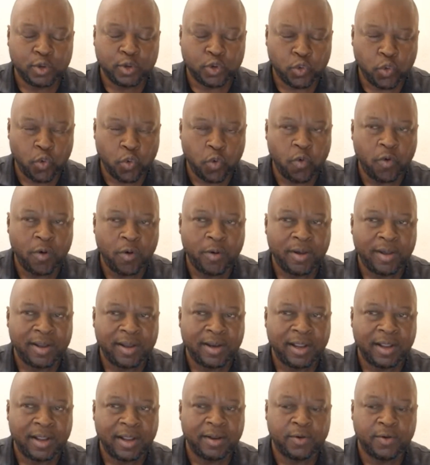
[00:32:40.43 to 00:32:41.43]
through
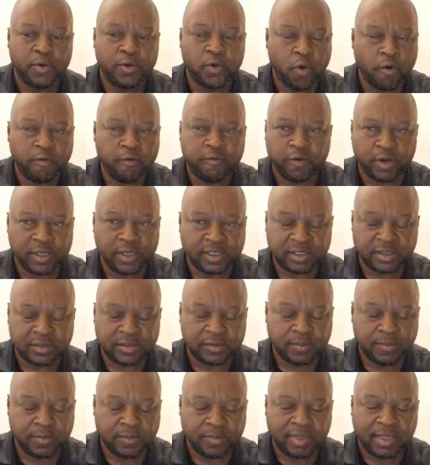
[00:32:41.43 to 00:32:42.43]
no
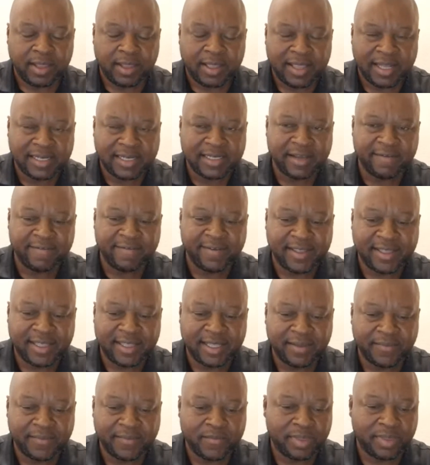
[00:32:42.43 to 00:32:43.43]
voice that
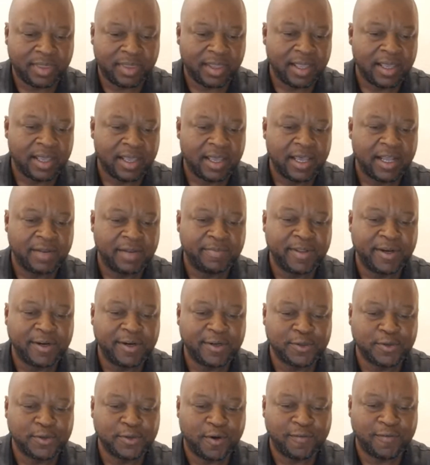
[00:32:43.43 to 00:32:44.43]
everything had been
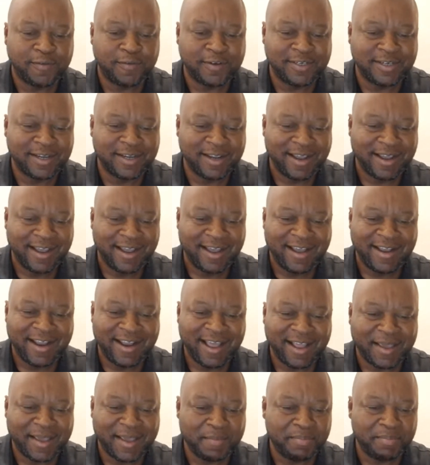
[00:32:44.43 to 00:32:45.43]
resolved.
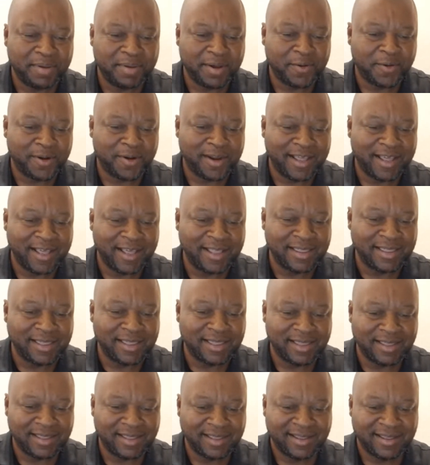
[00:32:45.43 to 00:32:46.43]
And I came back on
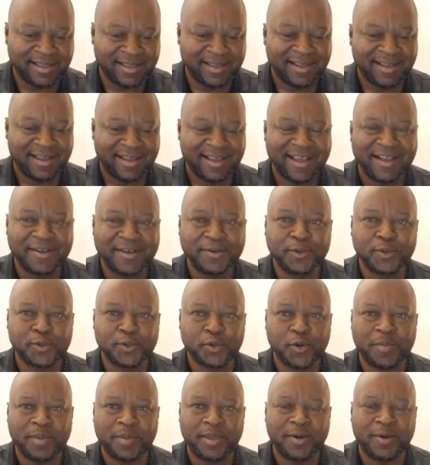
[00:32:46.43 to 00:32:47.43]
earth. And you
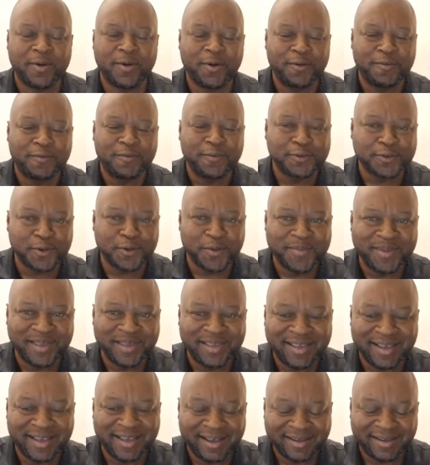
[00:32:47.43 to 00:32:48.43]
saw me, all of you saw
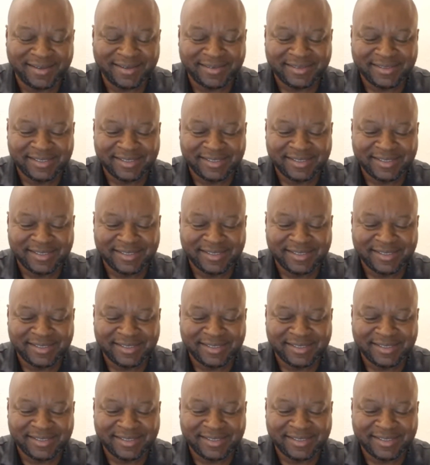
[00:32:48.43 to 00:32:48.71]
me here.